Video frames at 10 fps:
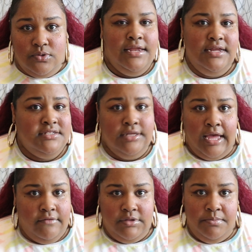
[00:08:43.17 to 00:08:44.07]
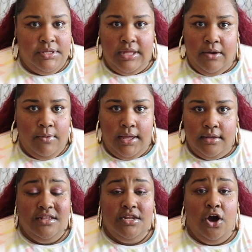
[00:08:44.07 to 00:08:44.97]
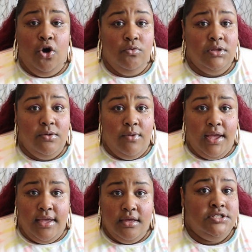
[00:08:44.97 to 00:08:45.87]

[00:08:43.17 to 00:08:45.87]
It doesn't have to be that way. And the only way